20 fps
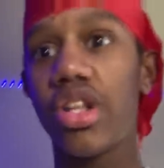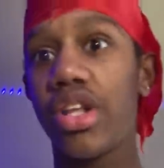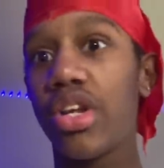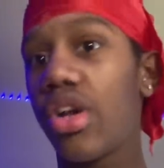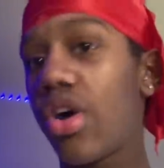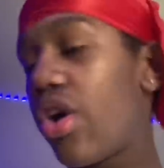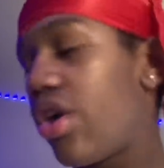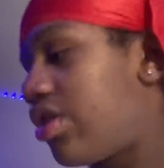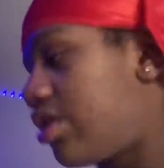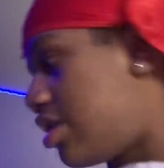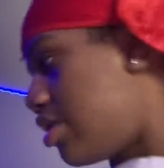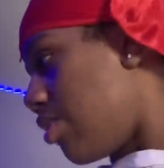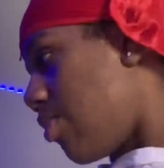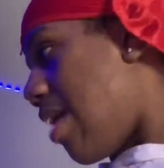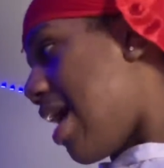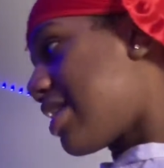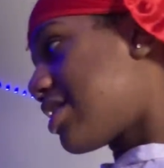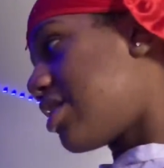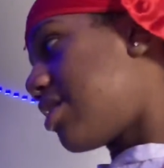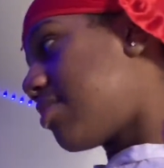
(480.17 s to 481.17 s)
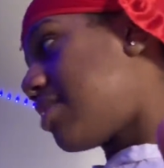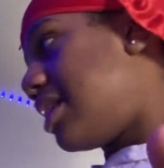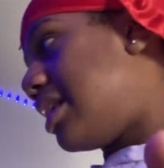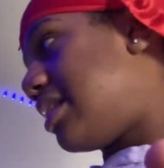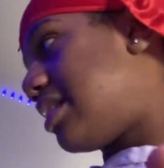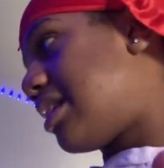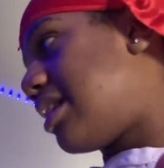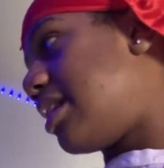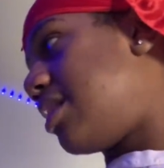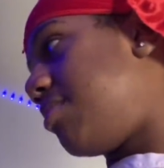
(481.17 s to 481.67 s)
it on to watch something,
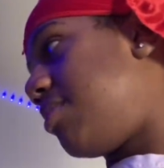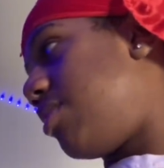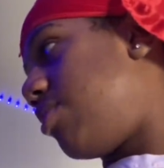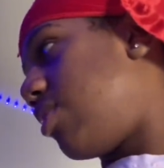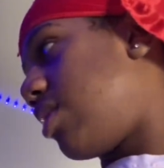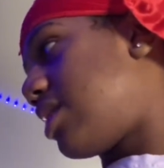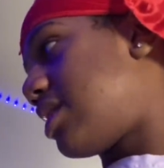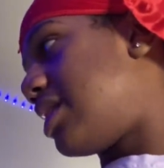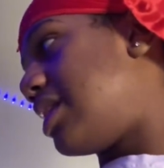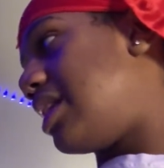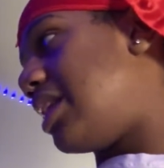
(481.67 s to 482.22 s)
it's gonna be worse than